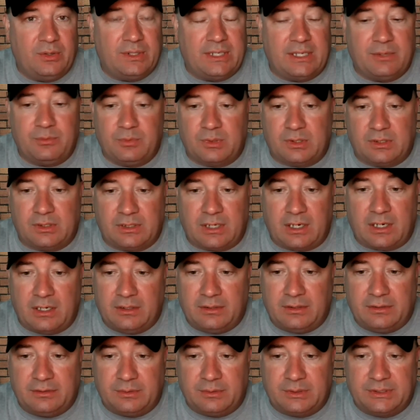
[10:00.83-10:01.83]
And then
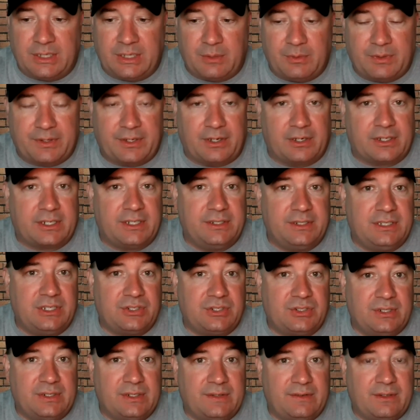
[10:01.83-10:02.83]
we're done with our
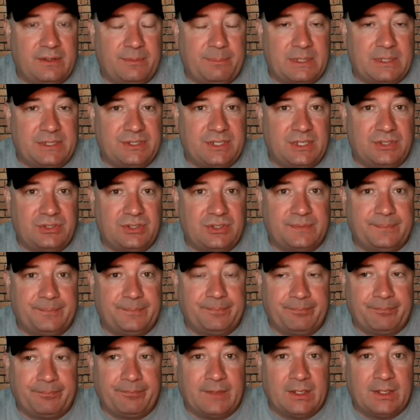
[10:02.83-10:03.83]
condition of the position.
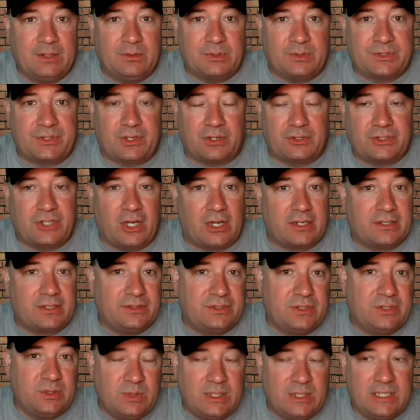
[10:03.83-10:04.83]
We'll start talking
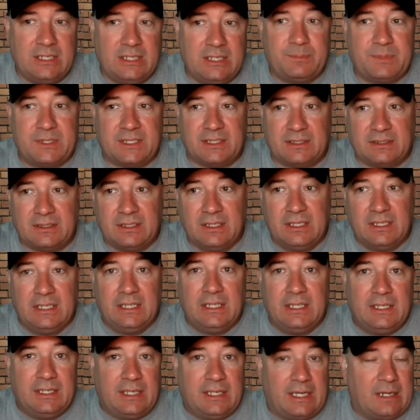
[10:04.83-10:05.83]
two deeps and
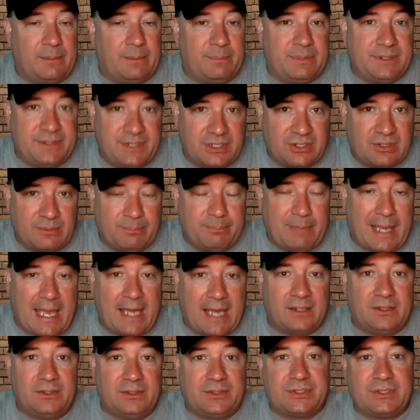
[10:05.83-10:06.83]
position
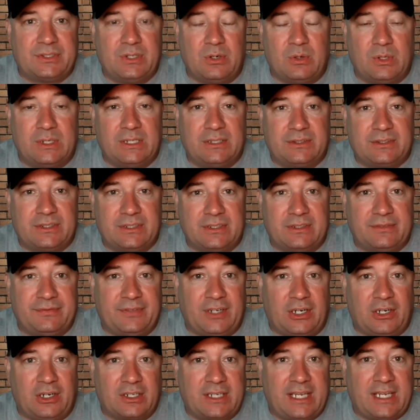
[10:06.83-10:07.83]
battles going into the
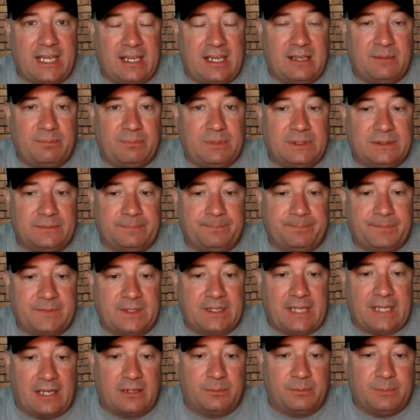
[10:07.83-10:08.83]
fall camp, and
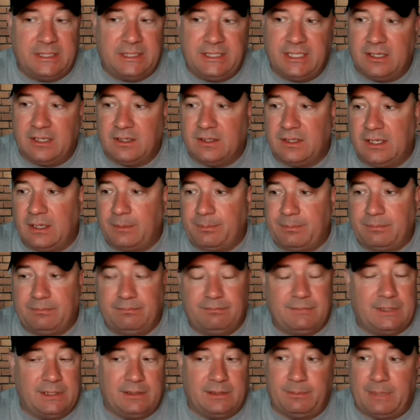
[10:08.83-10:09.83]
that'll be gearing up
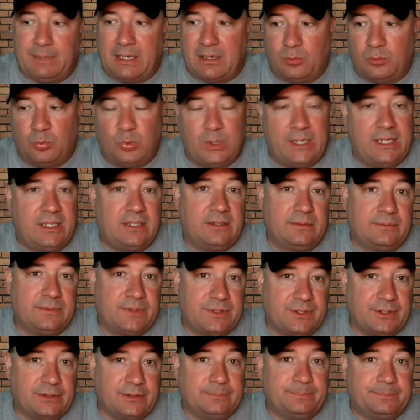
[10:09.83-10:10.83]
in about a week.
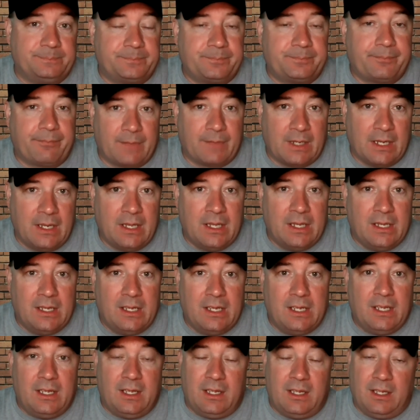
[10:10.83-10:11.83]
So
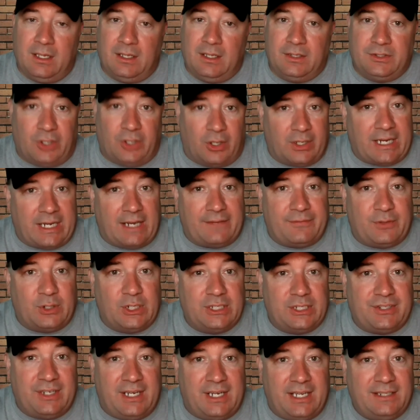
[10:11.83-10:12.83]
that's all I got for
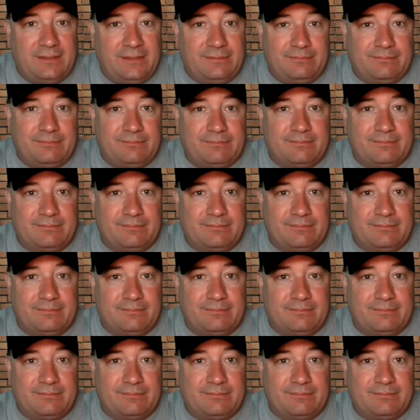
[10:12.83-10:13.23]
you today.